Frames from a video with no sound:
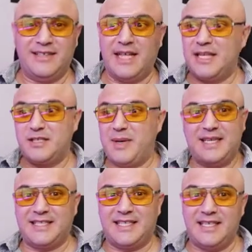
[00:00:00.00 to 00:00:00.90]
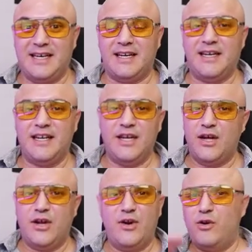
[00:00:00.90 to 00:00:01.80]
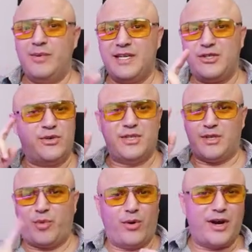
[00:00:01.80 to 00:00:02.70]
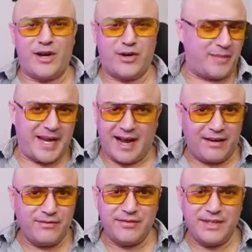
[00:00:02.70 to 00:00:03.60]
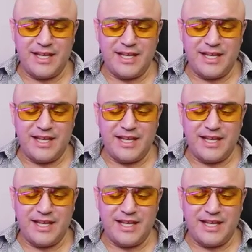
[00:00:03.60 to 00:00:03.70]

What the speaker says: That's basically it. Nobody's doing support on your behalf.